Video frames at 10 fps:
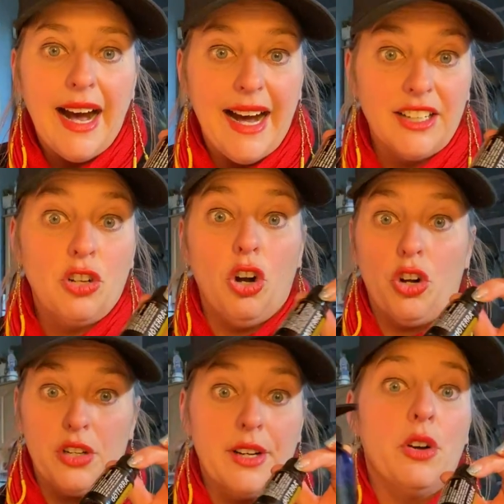and
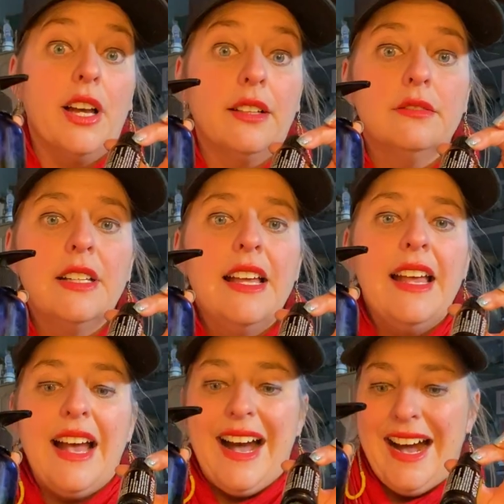coconut oil
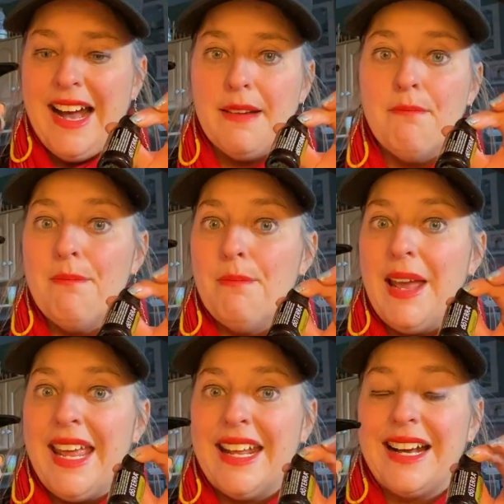and
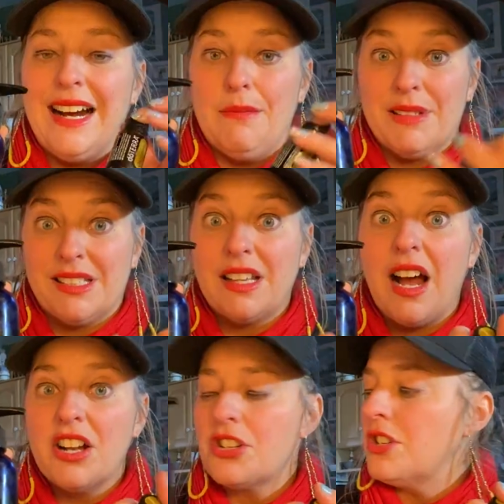make a
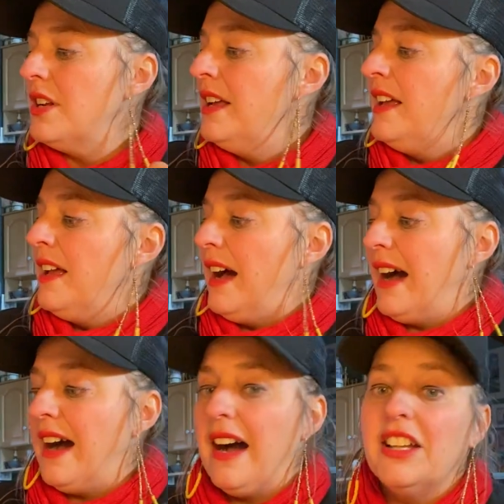massage.
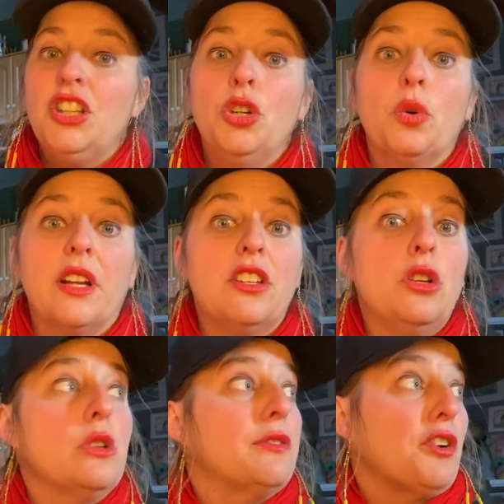Uh, you can
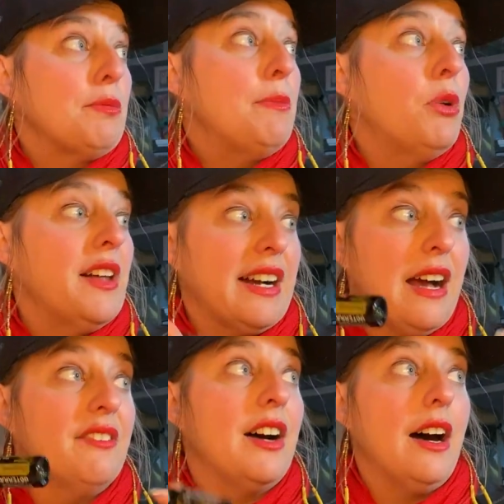use for people that
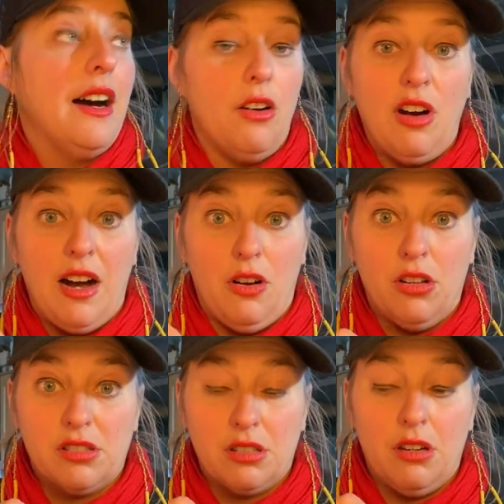have
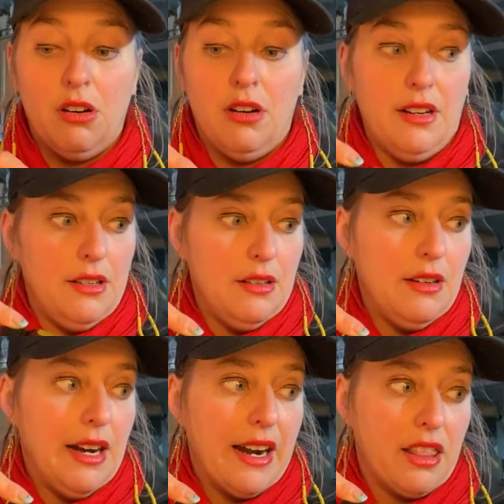also
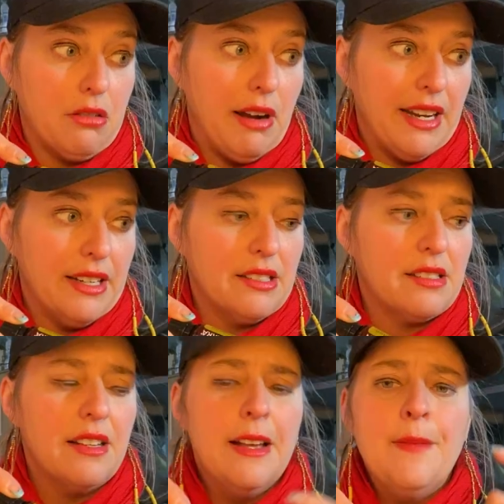
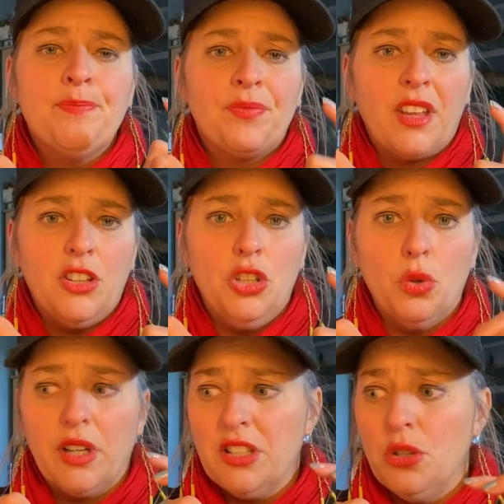arthritis,
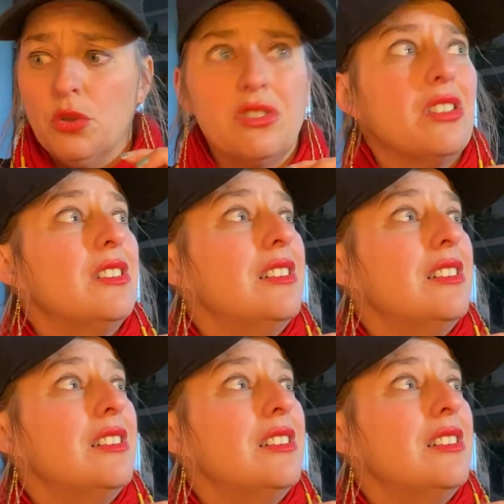you can use